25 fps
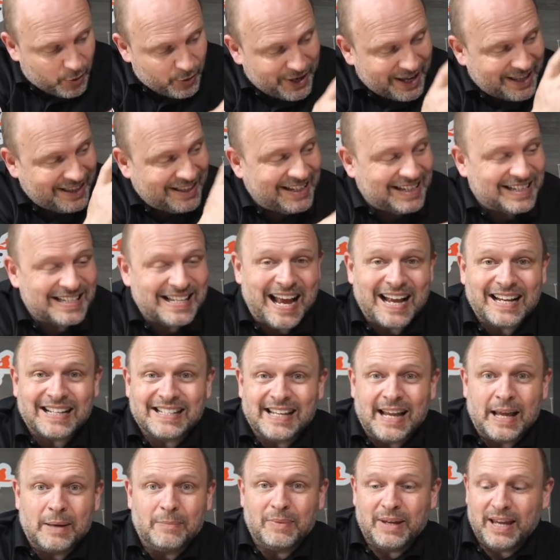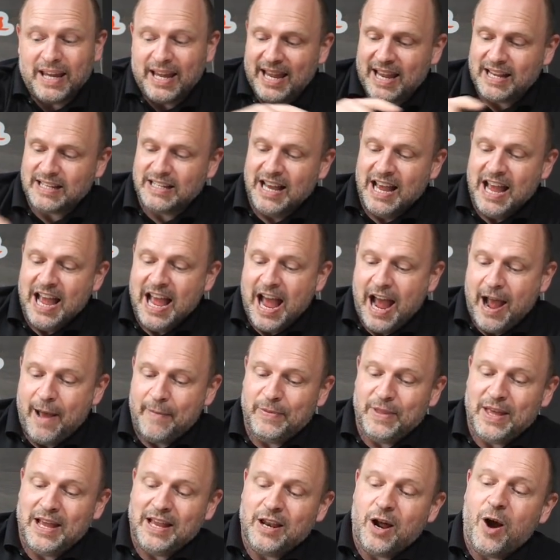I'll get the exact same kit
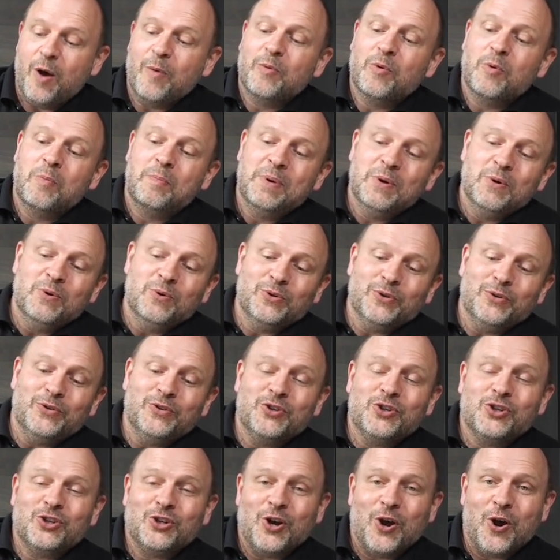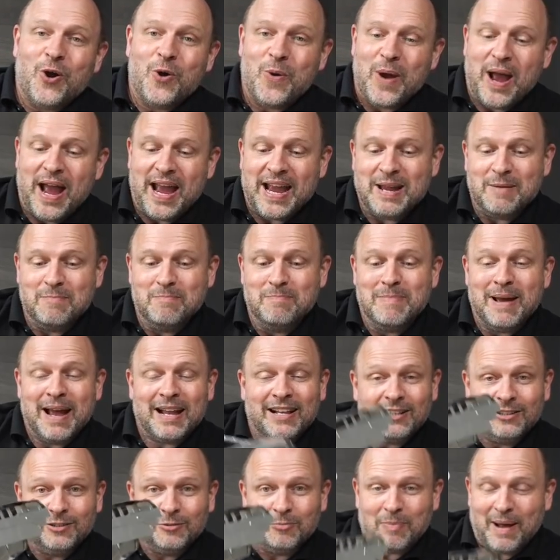and then I will build on the show a
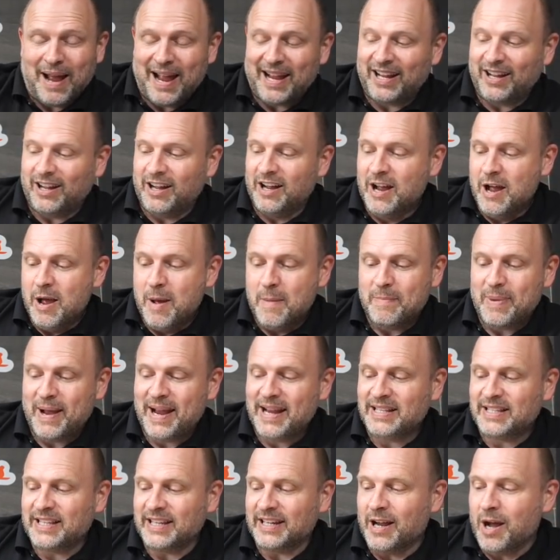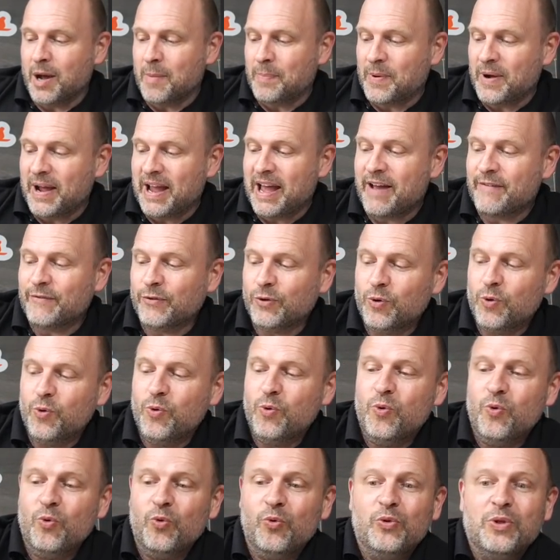metal banger. Painted up, I have
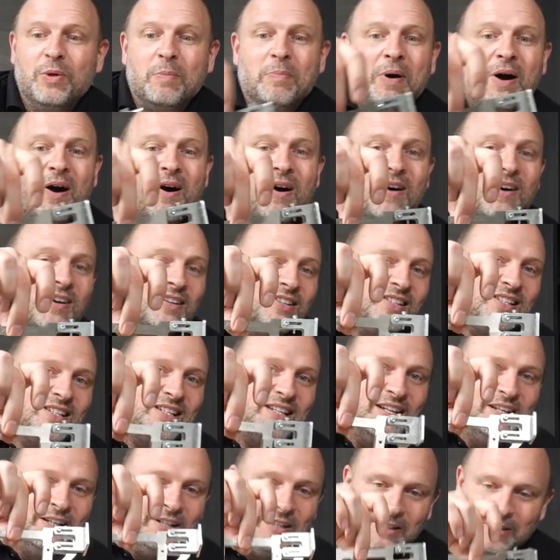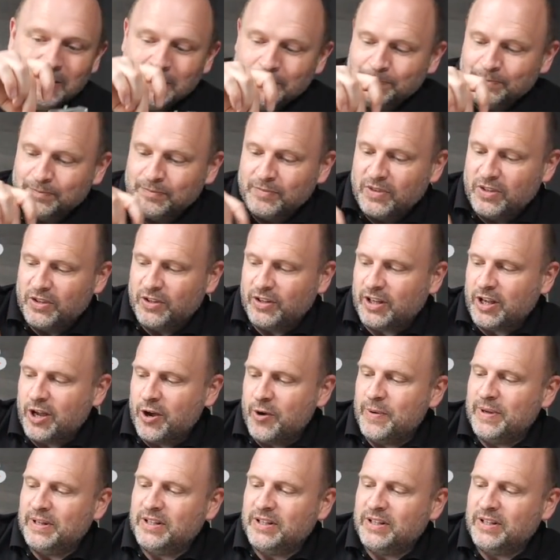all the parts that go